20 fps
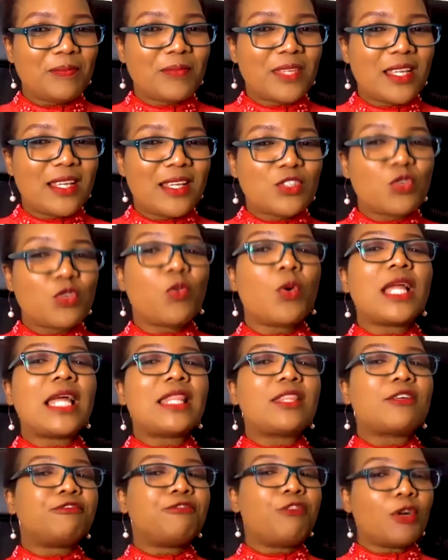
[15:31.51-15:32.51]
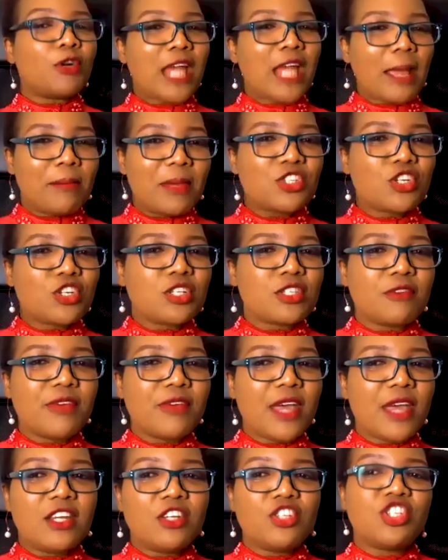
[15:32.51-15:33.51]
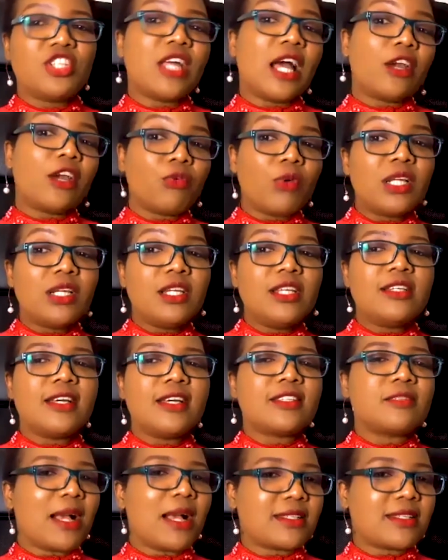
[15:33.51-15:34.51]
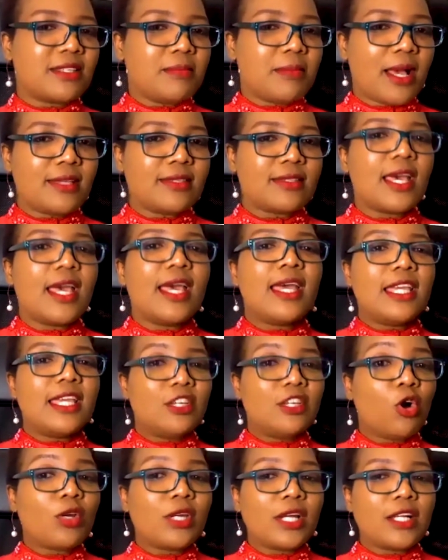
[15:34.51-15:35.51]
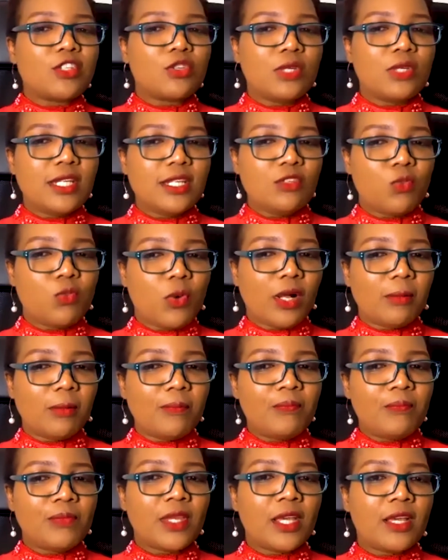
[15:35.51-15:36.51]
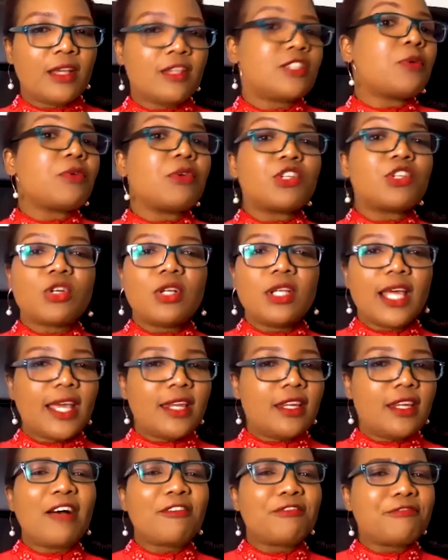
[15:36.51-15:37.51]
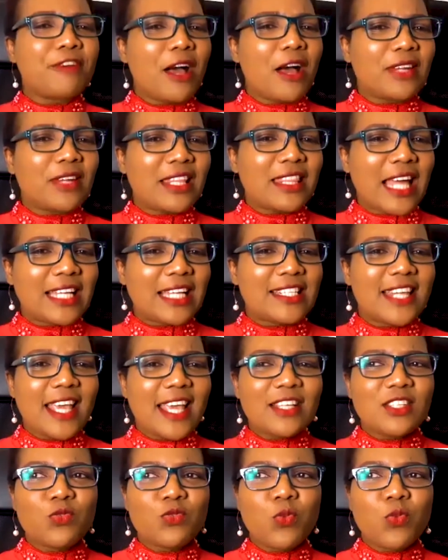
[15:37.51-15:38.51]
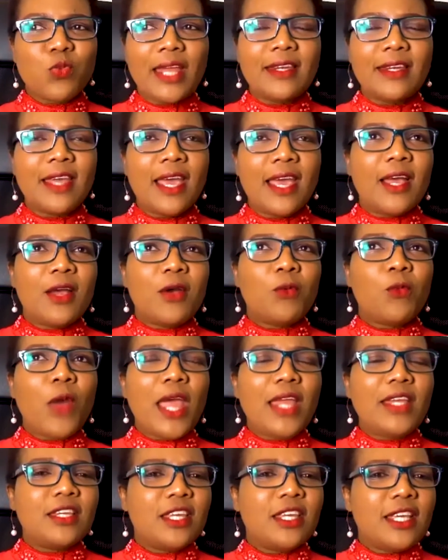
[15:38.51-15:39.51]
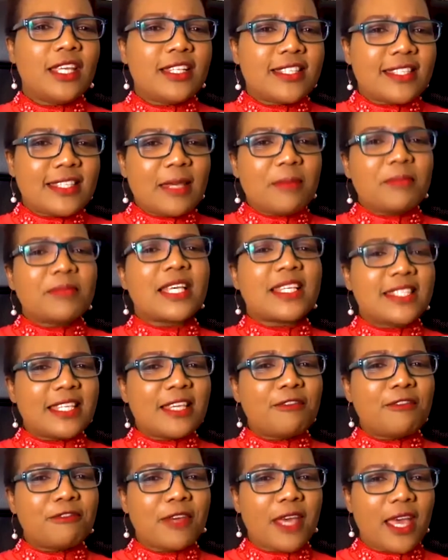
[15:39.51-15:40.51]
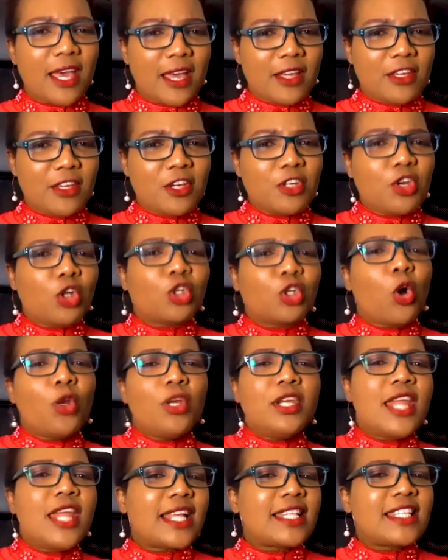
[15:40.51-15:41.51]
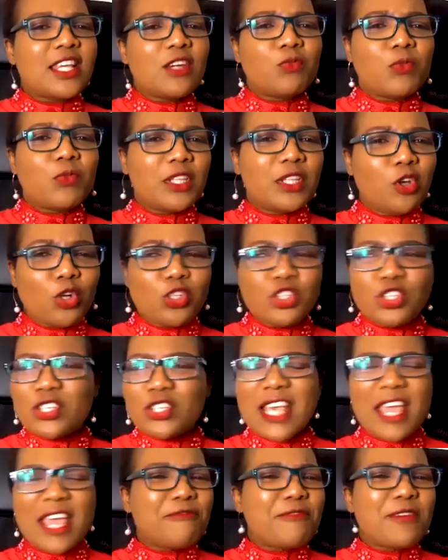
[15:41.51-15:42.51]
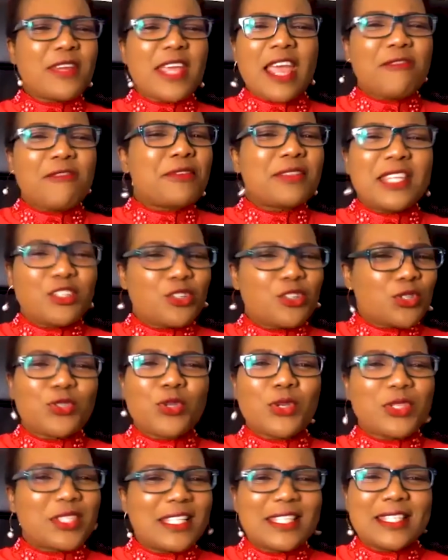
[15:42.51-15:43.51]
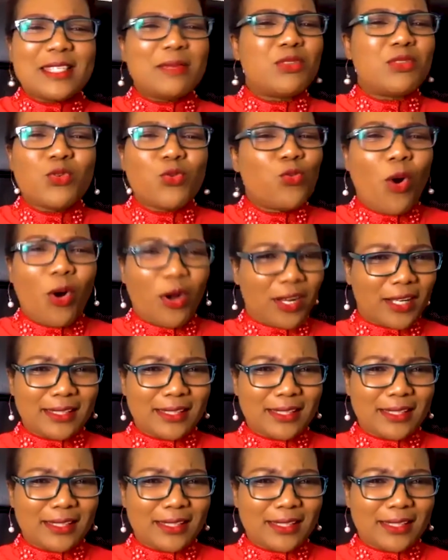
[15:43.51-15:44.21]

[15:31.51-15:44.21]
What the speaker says: So what are the 4 dimensions of energy that great leaders maximize in order to lead well? Spiritual energy, Harry mentioned that already. Your connection with the source of all things, God himself. Everything just doesn't seem to work.